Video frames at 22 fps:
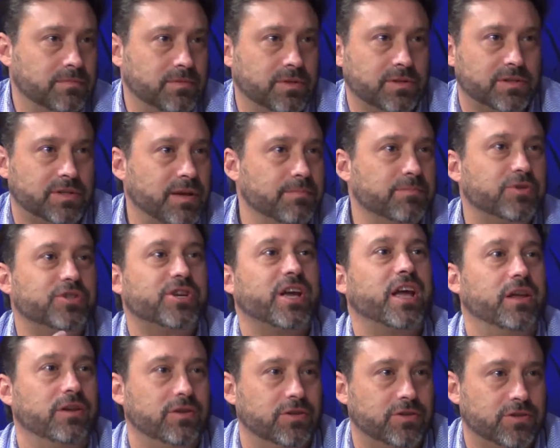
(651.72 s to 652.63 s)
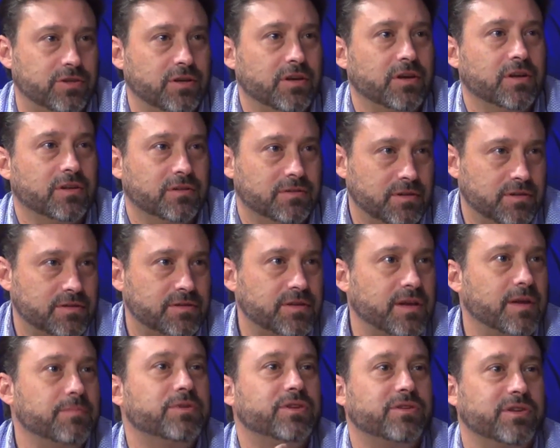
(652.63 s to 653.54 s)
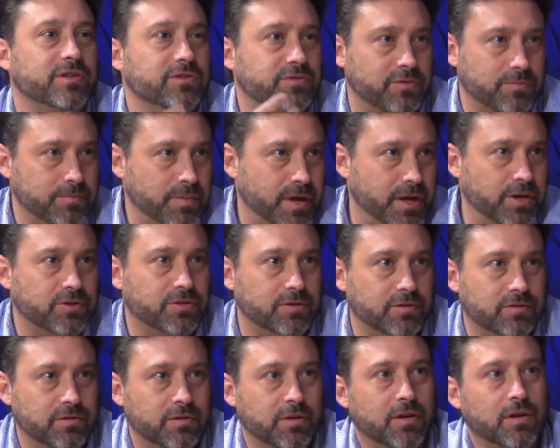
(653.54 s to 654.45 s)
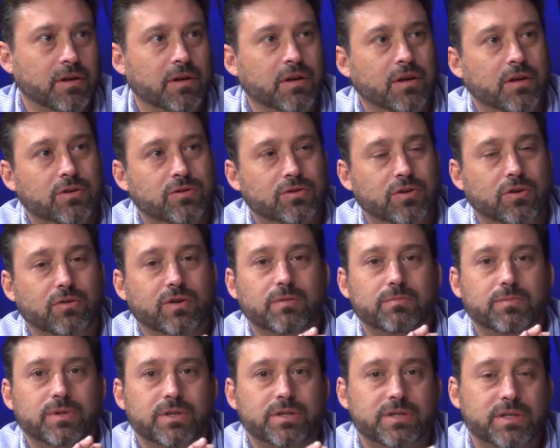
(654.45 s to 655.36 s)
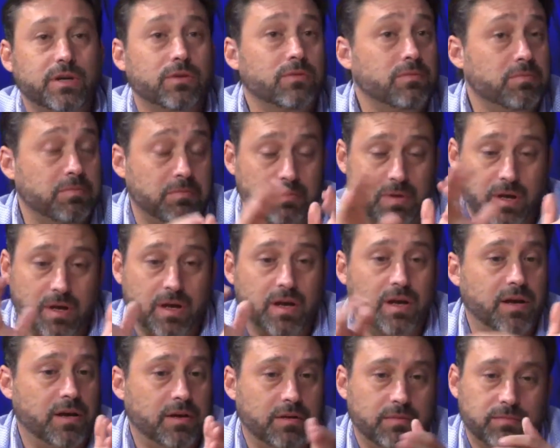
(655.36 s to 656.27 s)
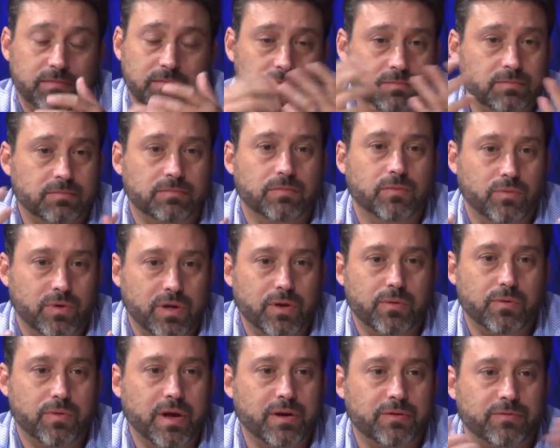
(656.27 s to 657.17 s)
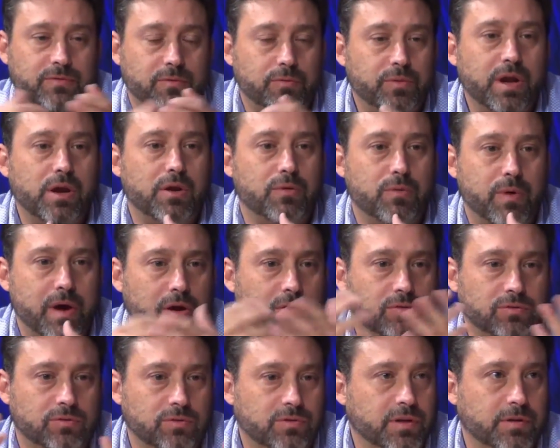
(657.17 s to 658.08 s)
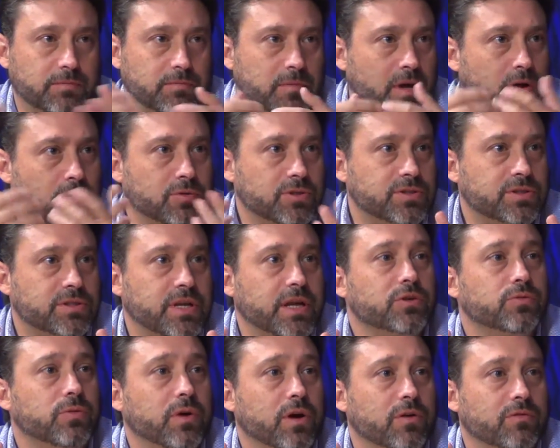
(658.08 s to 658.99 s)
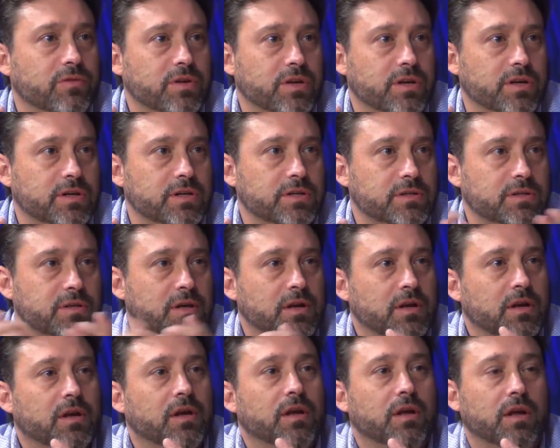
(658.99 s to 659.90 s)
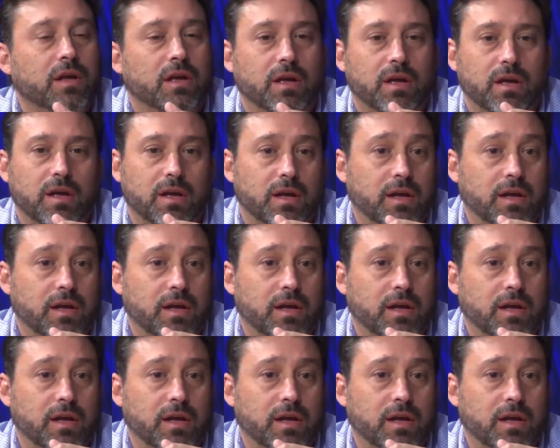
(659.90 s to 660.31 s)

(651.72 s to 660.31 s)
the same change, the same transformation. So in Brazil, uh, we went really well during almost 10, 12 years. Yeah. Uh,